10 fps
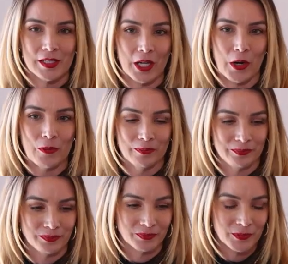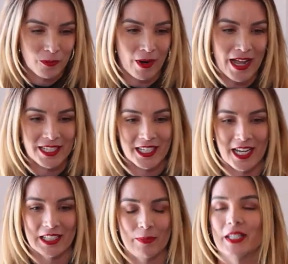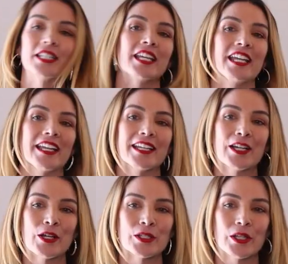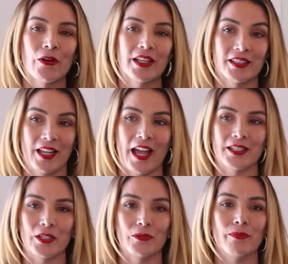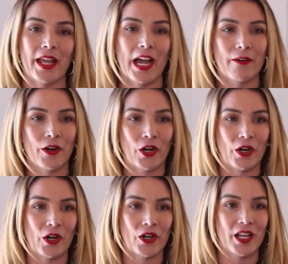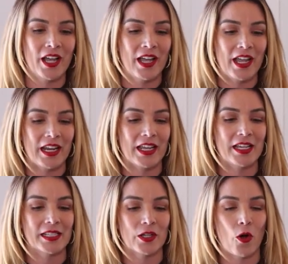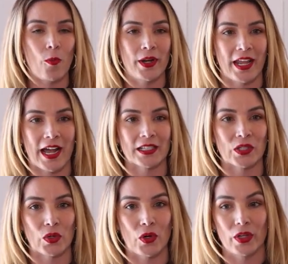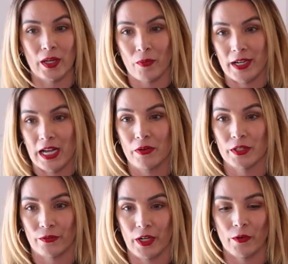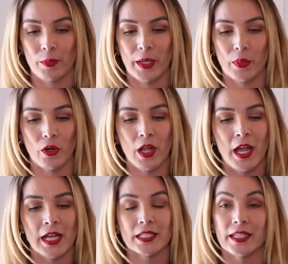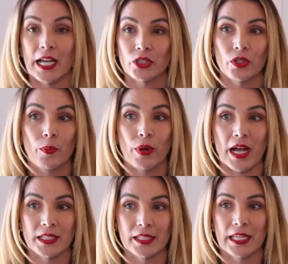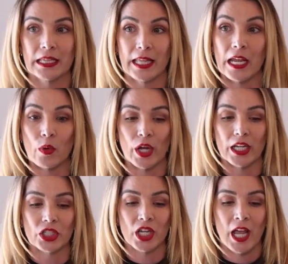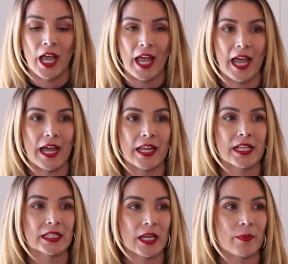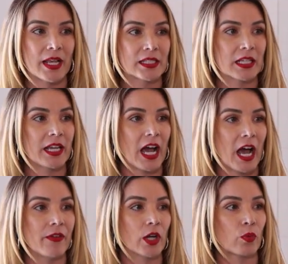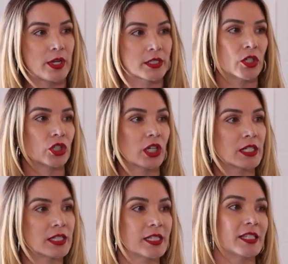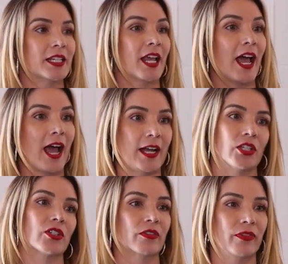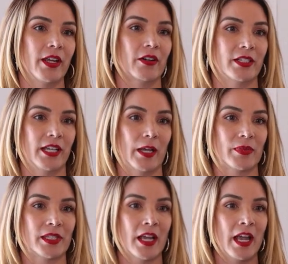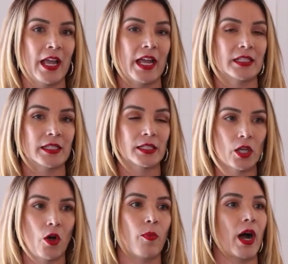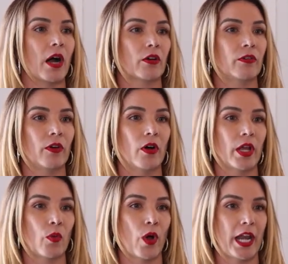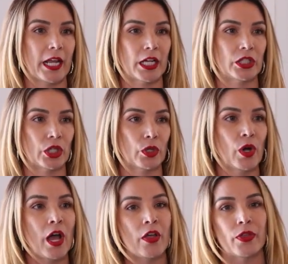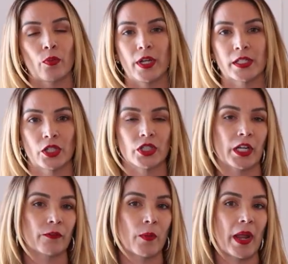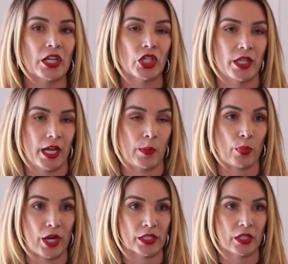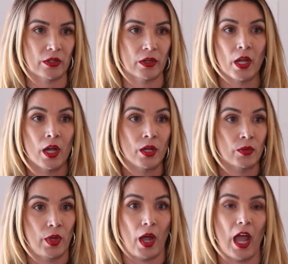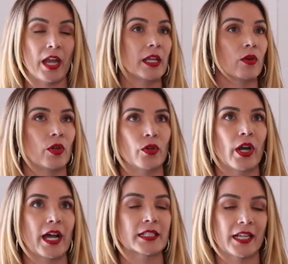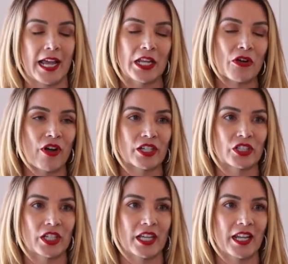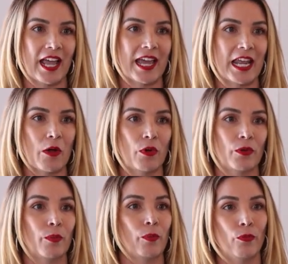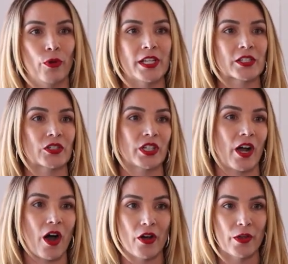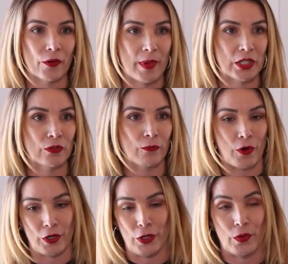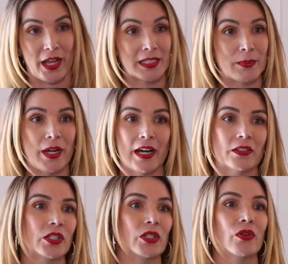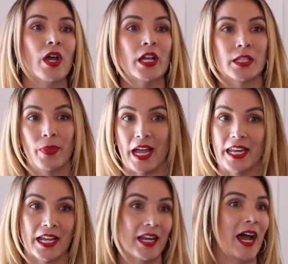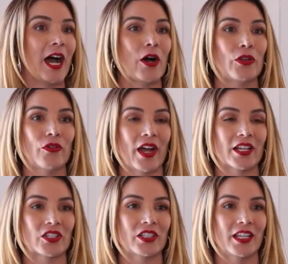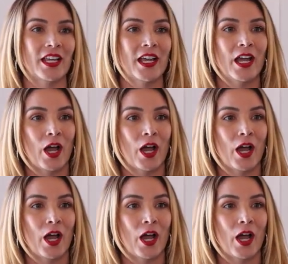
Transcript: So why ChatGPT? So it, as you may have heard, it is an OpenAI tool and right now it's free for people. It's a natural processing language and it's like basically having a research assistant at your fingertips. It's so powerful in what it could do, the research and information that it brings to the any you could ask it any question and it will research all information for you and spit it out to you depending on how you actually